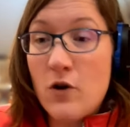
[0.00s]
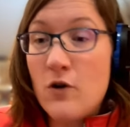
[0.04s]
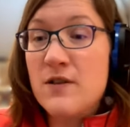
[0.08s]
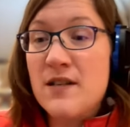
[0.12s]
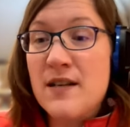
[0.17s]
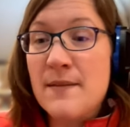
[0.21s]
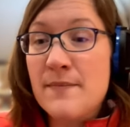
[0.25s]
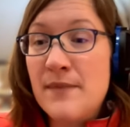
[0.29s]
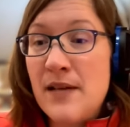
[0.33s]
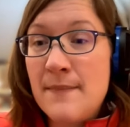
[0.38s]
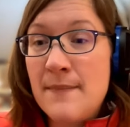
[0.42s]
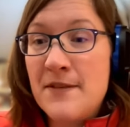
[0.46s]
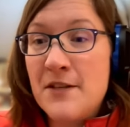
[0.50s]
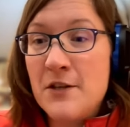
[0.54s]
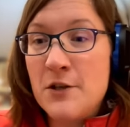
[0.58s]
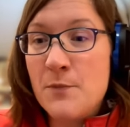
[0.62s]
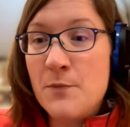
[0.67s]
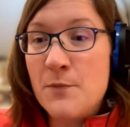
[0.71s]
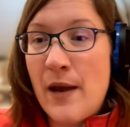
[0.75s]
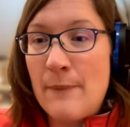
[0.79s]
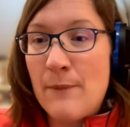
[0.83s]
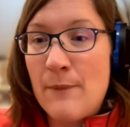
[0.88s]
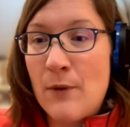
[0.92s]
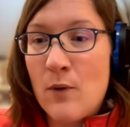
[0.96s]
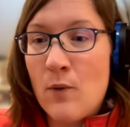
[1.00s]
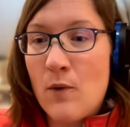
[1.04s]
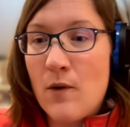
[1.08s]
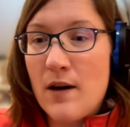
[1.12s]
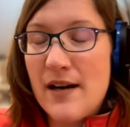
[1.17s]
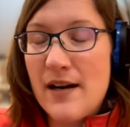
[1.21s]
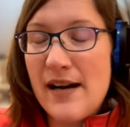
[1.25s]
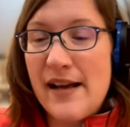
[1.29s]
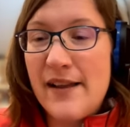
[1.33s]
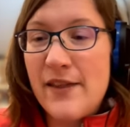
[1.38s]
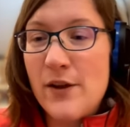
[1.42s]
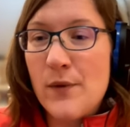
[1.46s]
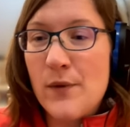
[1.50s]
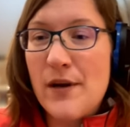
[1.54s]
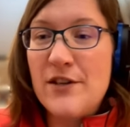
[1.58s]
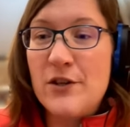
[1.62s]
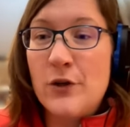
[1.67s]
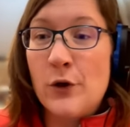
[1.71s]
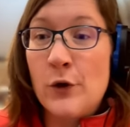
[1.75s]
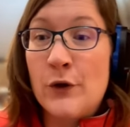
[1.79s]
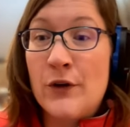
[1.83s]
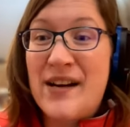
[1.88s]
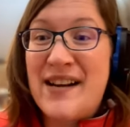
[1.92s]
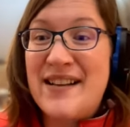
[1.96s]
or sometimes there's paperwork and the rights
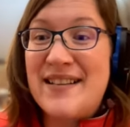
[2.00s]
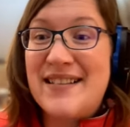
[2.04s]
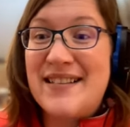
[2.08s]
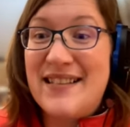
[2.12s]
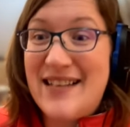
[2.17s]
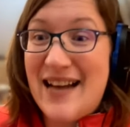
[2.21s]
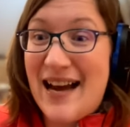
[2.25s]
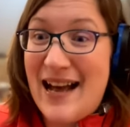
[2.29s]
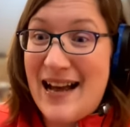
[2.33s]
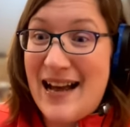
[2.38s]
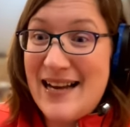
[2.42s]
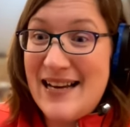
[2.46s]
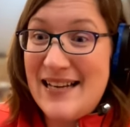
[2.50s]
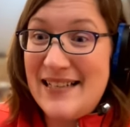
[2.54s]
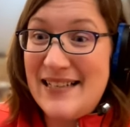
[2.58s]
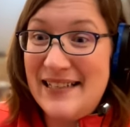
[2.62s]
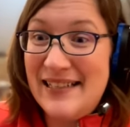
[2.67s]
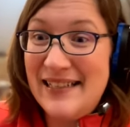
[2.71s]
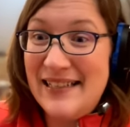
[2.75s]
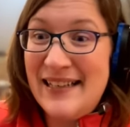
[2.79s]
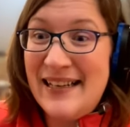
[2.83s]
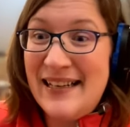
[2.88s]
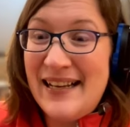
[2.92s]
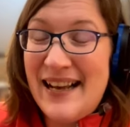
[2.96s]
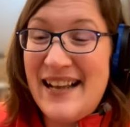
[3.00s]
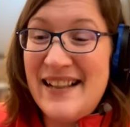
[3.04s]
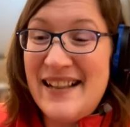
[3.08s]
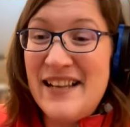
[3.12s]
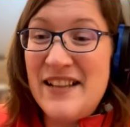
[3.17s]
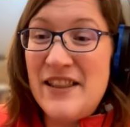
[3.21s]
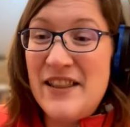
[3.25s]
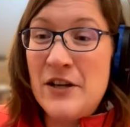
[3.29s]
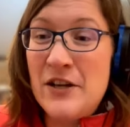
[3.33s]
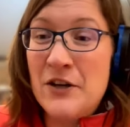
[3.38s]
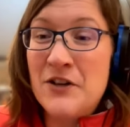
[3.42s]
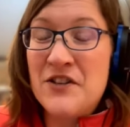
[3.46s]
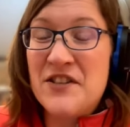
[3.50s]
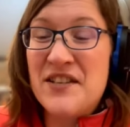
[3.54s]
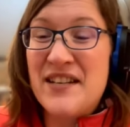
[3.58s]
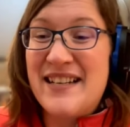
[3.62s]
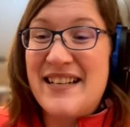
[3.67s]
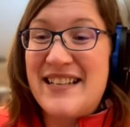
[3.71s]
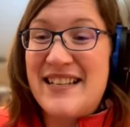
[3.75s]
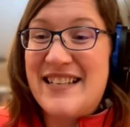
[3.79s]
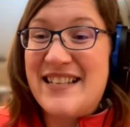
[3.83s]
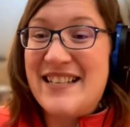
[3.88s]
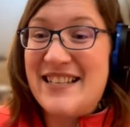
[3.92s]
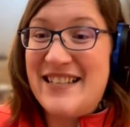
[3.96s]
holder has died, and then there's an
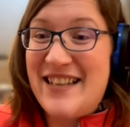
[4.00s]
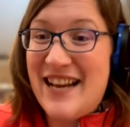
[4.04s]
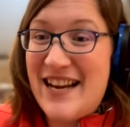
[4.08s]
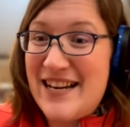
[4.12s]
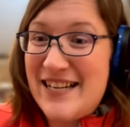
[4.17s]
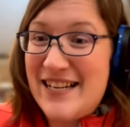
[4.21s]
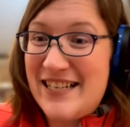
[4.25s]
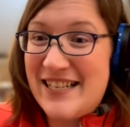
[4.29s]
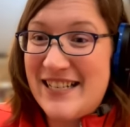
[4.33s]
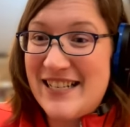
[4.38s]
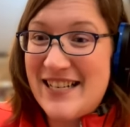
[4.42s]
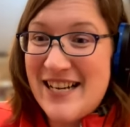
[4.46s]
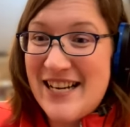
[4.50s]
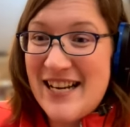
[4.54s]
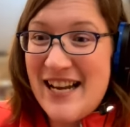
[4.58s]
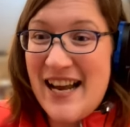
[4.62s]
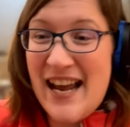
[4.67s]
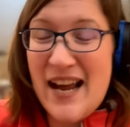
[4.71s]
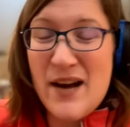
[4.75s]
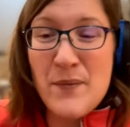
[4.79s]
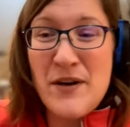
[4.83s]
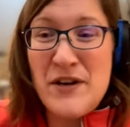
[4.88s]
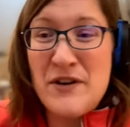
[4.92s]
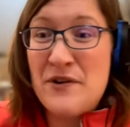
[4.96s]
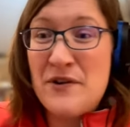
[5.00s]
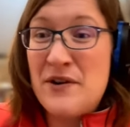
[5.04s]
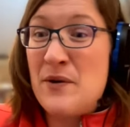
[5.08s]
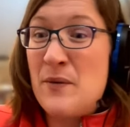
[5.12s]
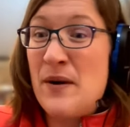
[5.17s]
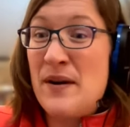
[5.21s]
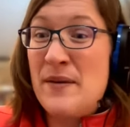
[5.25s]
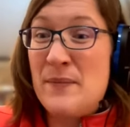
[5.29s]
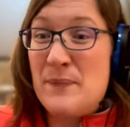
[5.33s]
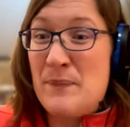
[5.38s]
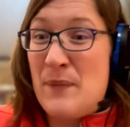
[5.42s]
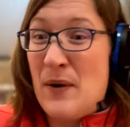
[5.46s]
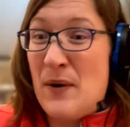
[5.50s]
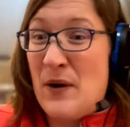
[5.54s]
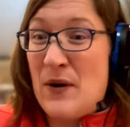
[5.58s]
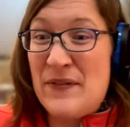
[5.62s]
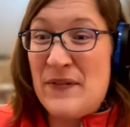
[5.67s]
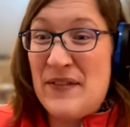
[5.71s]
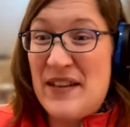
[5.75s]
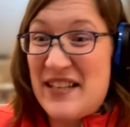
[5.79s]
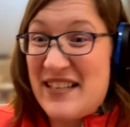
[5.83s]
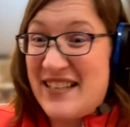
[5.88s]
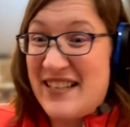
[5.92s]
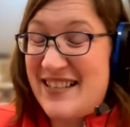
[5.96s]
estate, and we don't know what part of
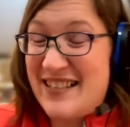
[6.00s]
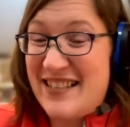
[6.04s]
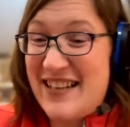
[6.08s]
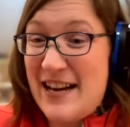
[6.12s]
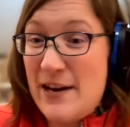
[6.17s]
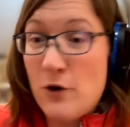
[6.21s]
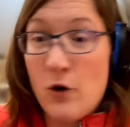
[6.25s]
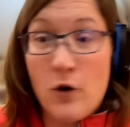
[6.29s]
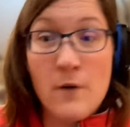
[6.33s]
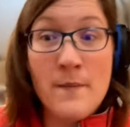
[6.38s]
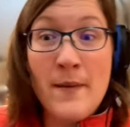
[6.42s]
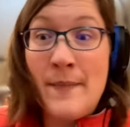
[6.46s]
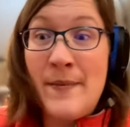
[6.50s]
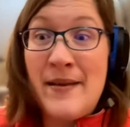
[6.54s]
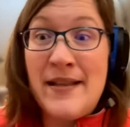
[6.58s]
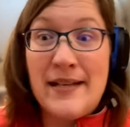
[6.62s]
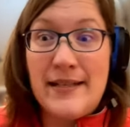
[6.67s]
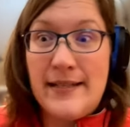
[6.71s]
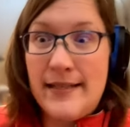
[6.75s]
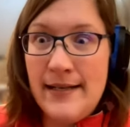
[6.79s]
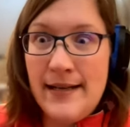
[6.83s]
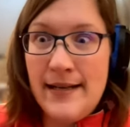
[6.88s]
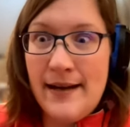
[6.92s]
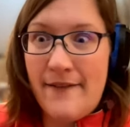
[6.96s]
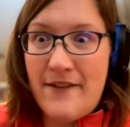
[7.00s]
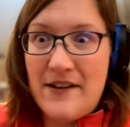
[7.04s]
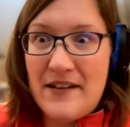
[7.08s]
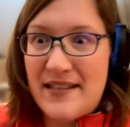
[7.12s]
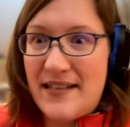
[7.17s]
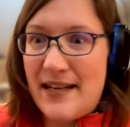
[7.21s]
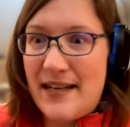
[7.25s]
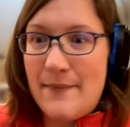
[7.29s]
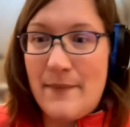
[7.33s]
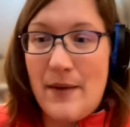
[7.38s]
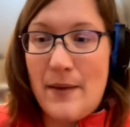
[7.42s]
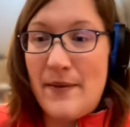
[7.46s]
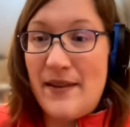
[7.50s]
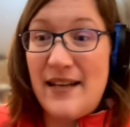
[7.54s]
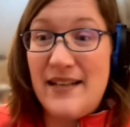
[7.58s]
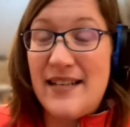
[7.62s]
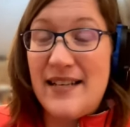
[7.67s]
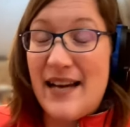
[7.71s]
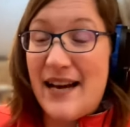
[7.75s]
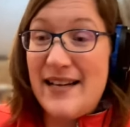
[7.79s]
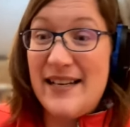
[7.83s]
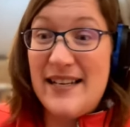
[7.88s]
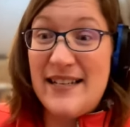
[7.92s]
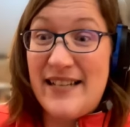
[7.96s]
the estate, or maybe they didn't have an estate, maybe they
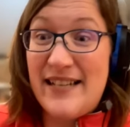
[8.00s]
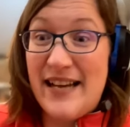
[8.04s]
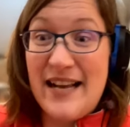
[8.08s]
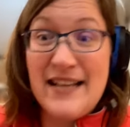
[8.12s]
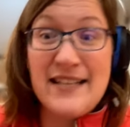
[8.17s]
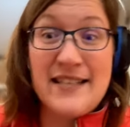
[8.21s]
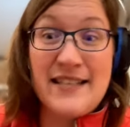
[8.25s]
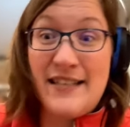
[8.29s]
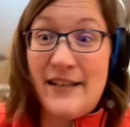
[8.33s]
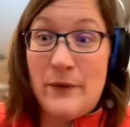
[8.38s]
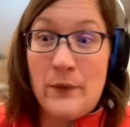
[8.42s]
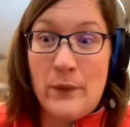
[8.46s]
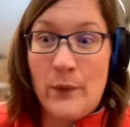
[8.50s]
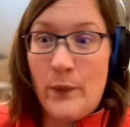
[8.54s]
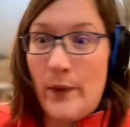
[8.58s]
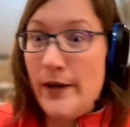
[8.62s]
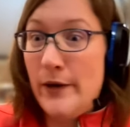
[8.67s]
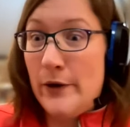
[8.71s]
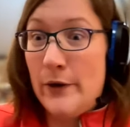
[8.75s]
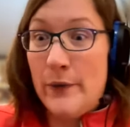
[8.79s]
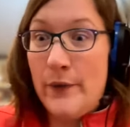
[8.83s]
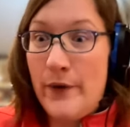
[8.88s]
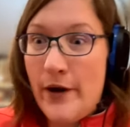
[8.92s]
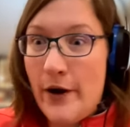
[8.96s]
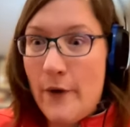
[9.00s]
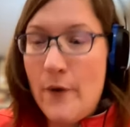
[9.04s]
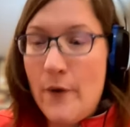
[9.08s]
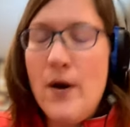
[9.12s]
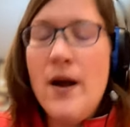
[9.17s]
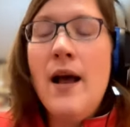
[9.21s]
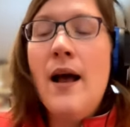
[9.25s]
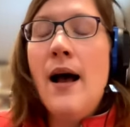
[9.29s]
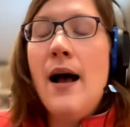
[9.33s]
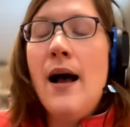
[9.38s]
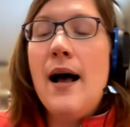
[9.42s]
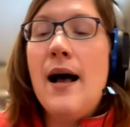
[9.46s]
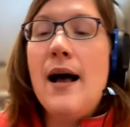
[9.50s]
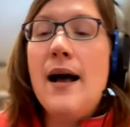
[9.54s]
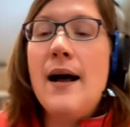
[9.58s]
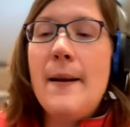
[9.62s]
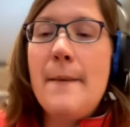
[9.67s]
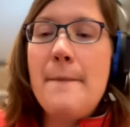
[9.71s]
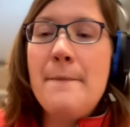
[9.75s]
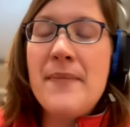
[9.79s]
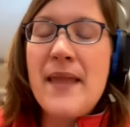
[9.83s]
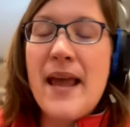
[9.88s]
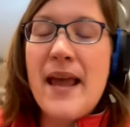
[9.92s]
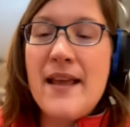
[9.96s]
died intestate, we don't know.
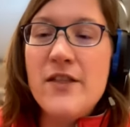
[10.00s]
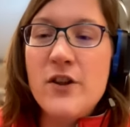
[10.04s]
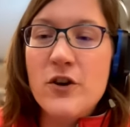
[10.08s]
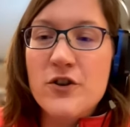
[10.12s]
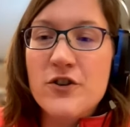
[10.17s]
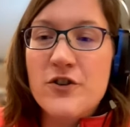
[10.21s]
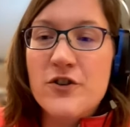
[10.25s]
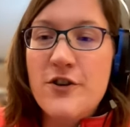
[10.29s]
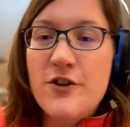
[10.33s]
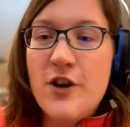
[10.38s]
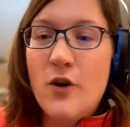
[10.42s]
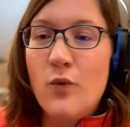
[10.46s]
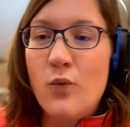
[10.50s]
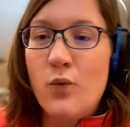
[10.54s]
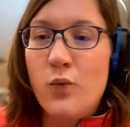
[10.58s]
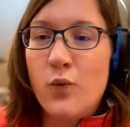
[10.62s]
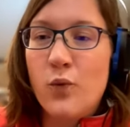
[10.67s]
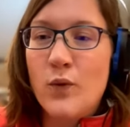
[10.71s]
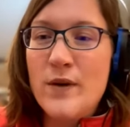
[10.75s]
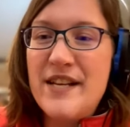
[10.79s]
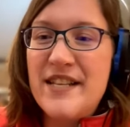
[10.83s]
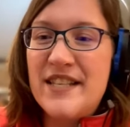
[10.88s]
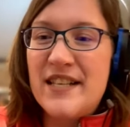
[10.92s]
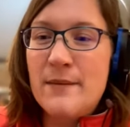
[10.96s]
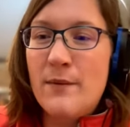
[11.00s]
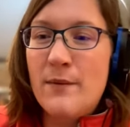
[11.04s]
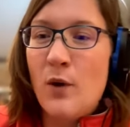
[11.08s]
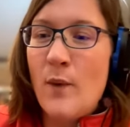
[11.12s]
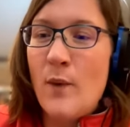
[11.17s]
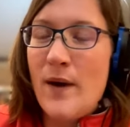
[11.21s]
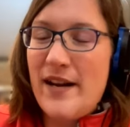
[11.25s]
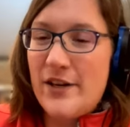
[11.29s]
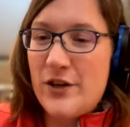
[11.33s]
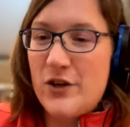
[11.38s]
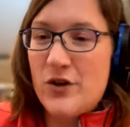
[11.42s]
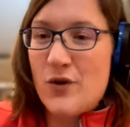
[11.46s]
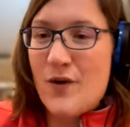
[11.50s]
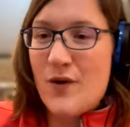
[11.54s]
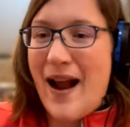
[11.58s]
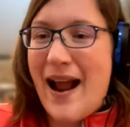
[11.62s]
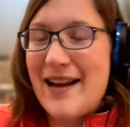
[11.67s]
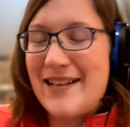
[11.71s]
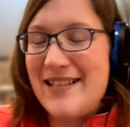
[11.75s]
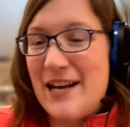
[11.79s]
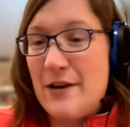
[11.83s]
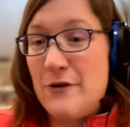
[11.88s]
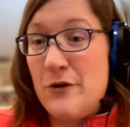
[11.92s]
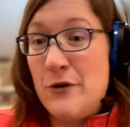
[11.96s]
And there's no reasonable way to track
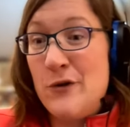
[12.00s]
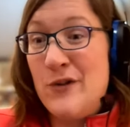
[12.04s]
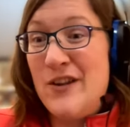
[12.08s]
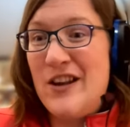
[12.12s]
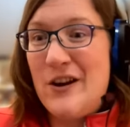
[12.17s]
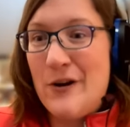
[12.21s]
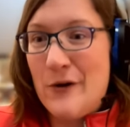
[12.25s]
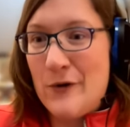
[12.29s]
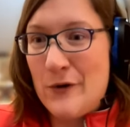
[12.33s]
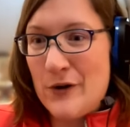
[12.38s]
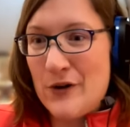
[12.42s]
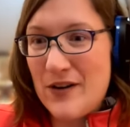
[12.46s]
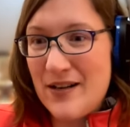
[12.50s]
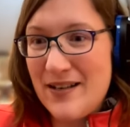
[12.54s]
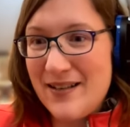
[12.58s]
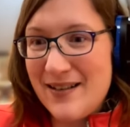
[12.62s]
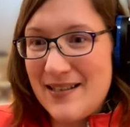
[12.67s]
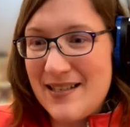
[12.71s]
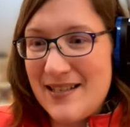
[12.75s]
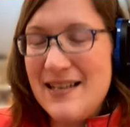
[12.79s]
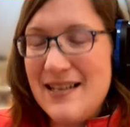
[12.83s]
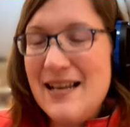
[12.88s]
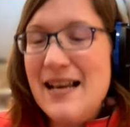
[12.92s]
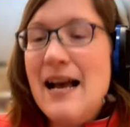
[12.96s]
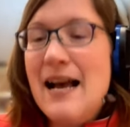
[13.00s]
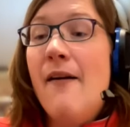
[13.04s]
down who the owner is.